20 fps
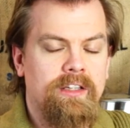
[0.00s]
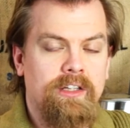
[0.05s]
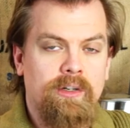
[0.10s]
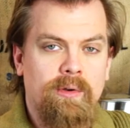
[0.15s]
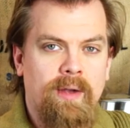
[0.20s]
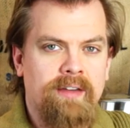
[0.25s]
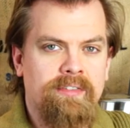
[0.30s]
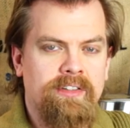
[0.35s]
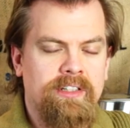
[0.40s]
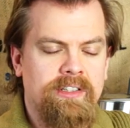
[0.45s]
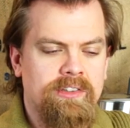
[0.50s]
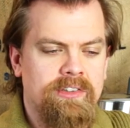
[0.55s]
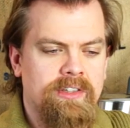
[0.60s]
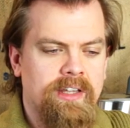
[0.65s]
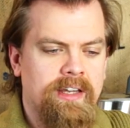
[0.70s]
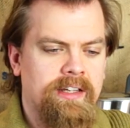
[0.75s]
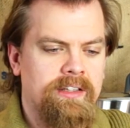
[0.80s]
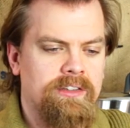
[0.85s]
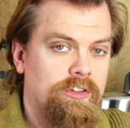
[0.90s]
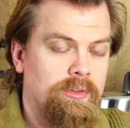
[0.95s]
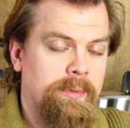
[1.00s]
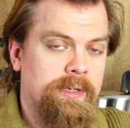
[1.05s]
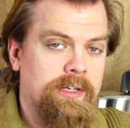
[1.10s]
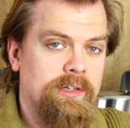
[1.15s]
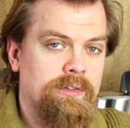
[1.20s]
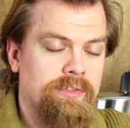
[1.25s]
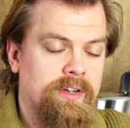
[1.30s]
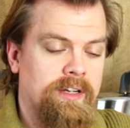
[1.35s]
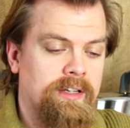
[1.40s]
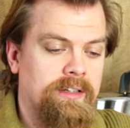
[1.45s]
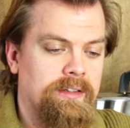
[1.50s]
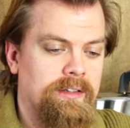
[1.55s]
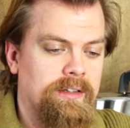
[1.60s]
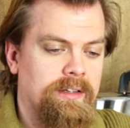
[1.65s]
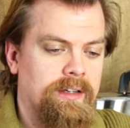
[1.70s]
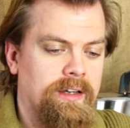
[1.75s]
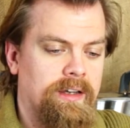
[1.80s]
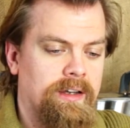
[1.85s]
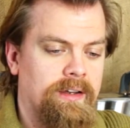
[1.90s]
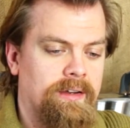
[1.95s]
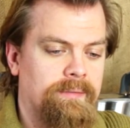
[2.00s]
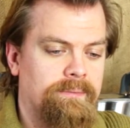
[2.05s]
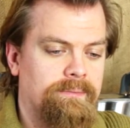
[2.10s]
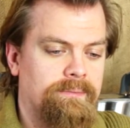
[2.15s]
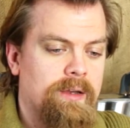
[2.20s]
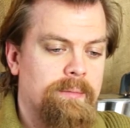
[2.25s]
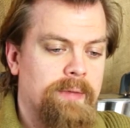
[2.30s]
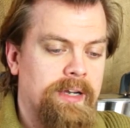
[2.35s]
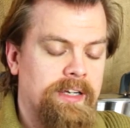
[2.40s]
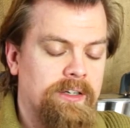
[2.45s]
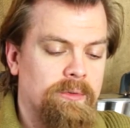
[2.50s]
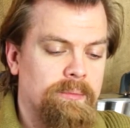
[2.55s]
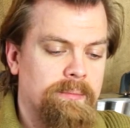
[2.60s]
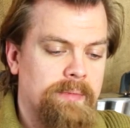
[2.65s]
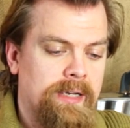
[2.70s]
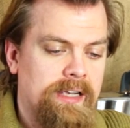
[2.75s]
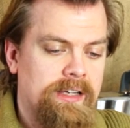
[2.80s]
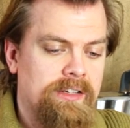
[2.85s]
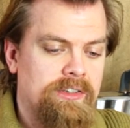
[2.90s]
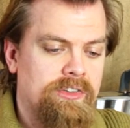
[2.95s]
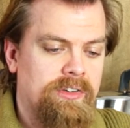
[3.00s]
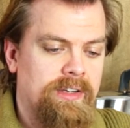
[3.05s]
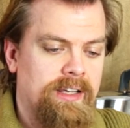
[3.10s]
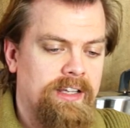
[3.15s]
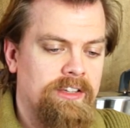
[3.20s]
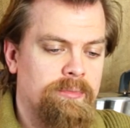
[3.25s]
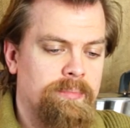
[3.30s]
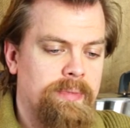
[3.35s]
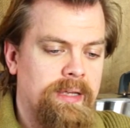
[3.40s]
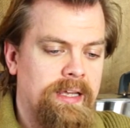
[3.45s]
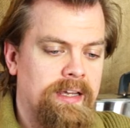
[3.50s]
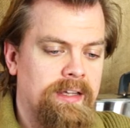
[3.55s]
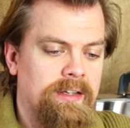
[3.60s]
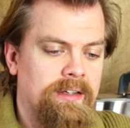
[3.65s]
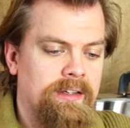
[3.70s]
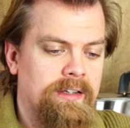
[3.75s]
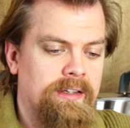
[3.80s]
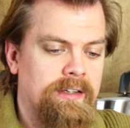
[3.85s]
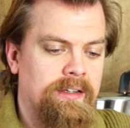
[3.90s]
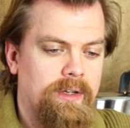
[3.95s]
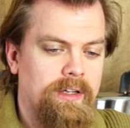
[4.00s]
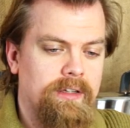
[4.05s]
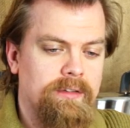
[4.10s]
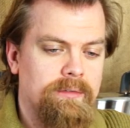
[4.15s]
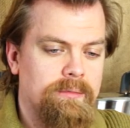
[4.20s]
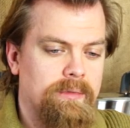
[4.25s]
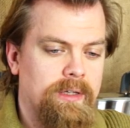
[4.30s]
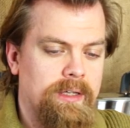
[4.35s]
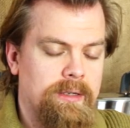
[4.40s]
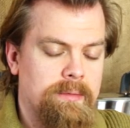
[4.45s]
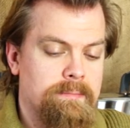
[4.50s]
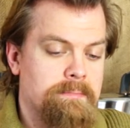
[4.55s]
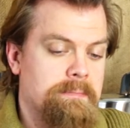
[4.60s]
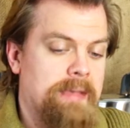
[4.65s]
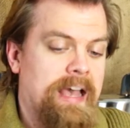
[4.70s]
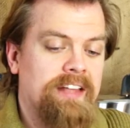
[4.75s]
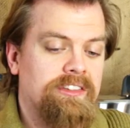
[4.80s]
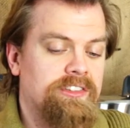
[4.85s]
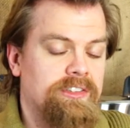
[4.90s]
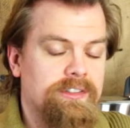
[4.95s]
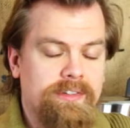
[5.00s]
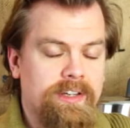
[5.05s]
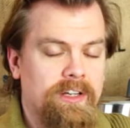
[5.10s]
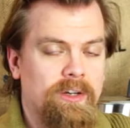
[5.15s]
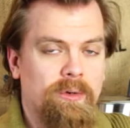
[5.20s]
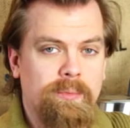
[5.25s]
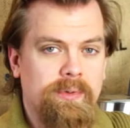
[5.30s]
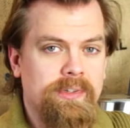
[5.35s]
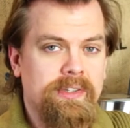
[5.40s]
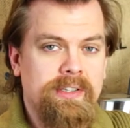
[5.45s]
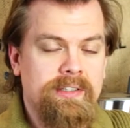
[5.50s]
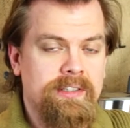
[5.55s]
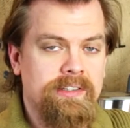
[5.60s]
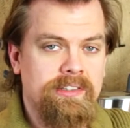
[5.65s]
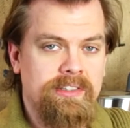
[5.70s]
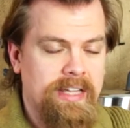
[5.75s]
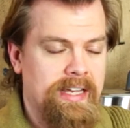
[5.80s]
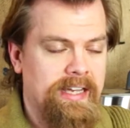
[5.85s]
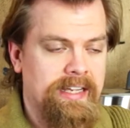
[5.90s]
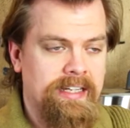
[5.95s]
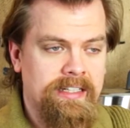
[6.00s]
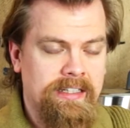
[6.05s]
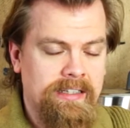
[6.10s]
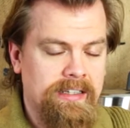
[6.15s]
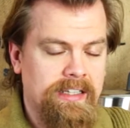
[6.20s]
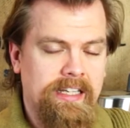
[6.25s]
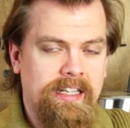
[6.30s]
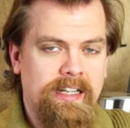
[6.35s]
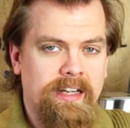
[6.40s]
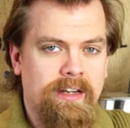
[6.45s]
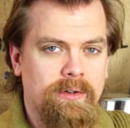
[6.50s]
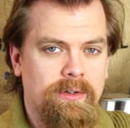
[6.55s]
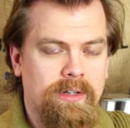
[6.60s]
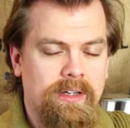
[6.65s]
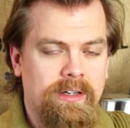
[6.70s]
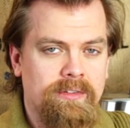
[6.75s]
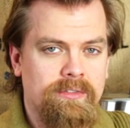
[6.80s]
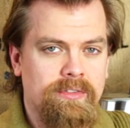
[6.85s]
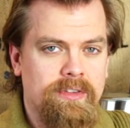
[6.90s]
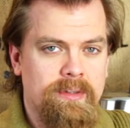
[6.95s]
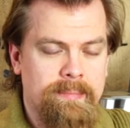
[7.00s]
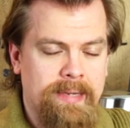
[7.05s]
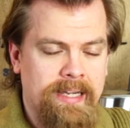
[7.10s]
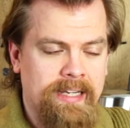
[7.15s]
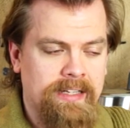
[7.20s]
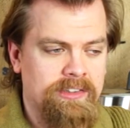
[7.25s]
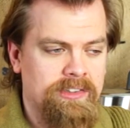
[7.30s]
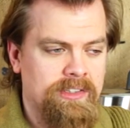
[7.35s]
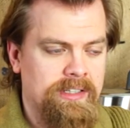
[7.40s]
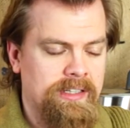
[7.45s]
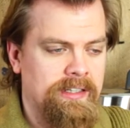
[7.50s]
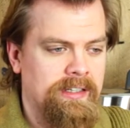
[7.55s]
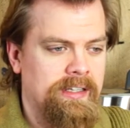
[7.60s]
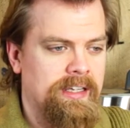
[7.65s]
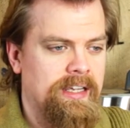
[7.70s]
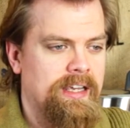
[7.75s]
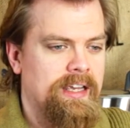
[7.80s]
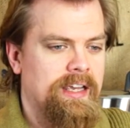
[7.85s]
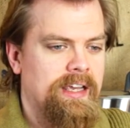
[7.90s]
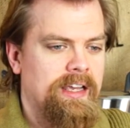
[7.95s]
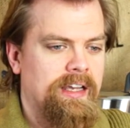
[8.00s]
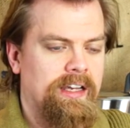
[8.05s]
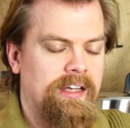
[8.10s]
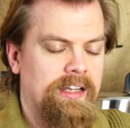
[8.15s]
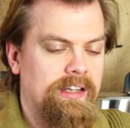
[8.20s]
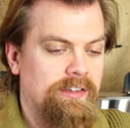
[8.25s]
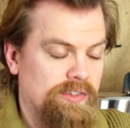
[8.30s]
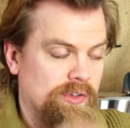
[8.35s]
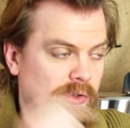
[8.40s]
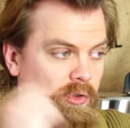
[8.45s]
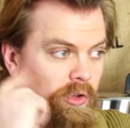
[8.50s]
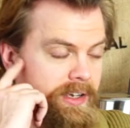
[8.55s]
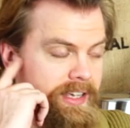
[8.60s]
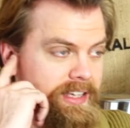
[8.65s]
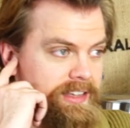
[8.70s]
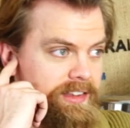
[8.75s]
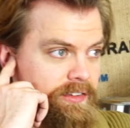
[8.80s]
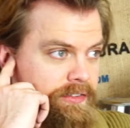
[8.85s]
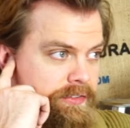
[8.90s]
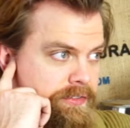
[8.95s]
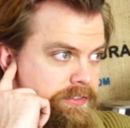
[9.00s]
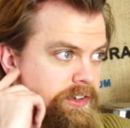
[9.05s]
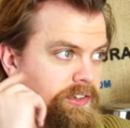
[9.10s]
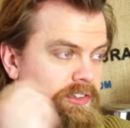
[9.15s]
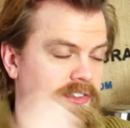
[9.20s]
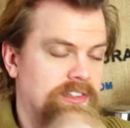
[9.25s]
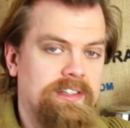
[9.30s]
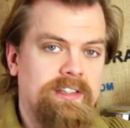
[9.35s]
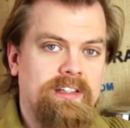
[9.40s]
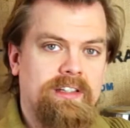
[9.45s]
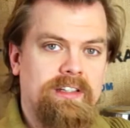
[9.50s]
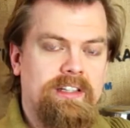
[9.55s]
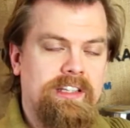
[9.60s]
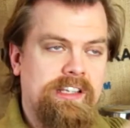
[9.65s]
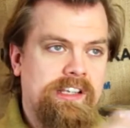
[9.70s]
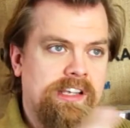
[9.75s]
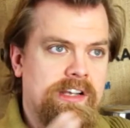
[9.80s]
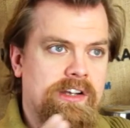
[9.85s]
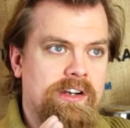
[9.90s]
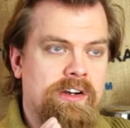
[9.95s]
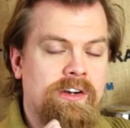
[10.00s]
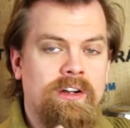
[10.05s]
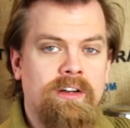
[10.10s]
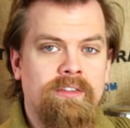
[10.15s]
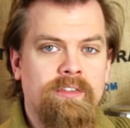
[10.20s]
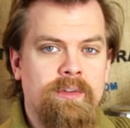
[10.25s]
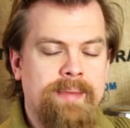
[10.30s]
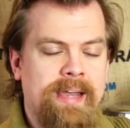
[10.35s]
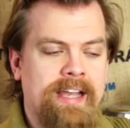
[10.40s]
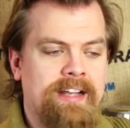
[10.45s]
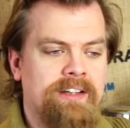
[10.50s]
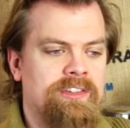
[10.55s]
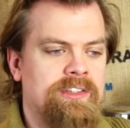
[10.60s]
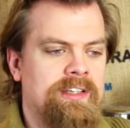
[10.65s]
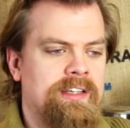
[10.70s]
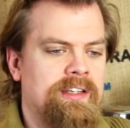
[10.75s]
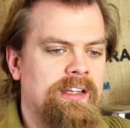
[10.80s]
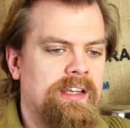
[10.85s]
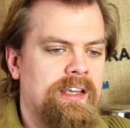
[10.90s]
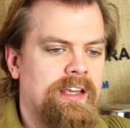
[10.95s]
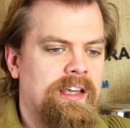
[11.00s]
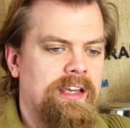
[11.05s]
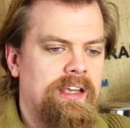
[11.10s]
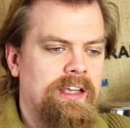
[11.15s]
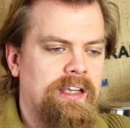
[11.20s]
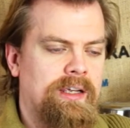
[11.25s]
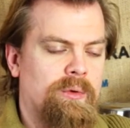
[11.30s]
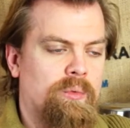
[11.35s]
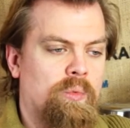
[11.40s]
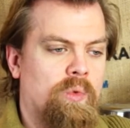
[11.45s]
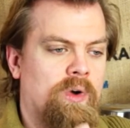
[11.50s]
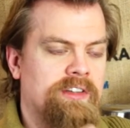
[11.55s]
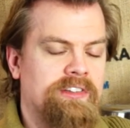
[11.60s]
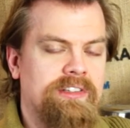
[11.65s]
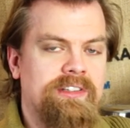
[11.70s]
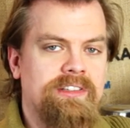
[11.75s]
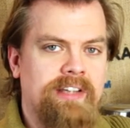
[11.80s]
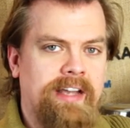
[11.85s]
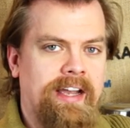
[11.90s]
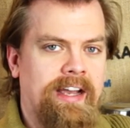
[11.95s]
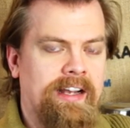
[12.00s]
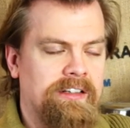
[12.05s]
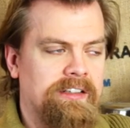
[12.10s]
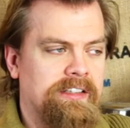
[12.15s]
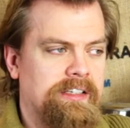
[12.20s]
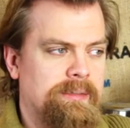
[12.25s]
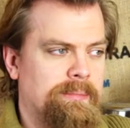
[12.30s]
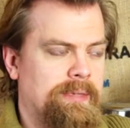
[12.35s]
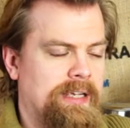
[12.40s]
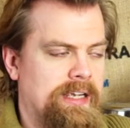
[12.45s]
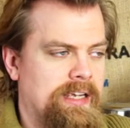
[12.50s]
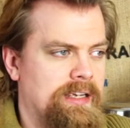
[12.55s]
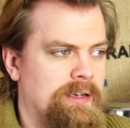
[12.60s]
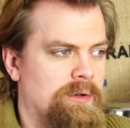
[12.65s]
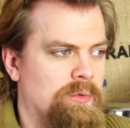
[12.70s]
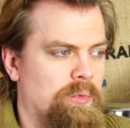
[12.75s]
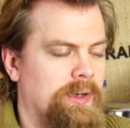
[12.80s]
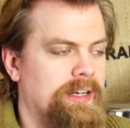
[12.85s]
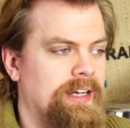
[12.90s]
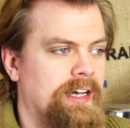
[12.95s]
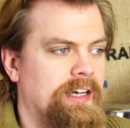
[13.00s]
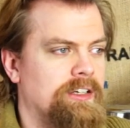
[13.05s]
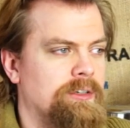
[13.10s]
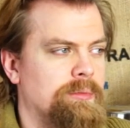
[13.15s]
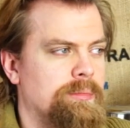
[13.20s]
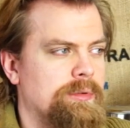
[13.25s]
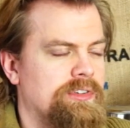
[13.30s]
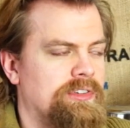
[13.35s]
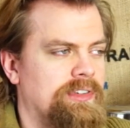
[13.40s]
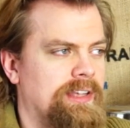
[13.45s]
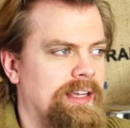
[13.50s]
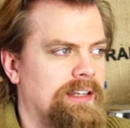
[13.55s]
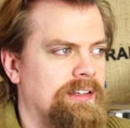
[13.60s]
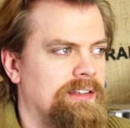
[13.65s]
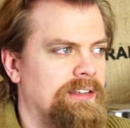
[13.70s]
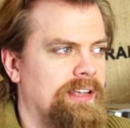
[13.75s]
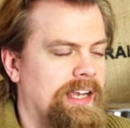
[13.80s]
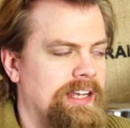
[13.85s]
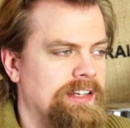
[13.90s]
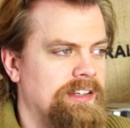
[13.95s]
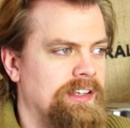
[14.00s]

graphic design. So my good friend Michael Mage has been a massive help with the design and layout of the magazine. If you look at the first year of the magazine, it was entirely me, 100%. I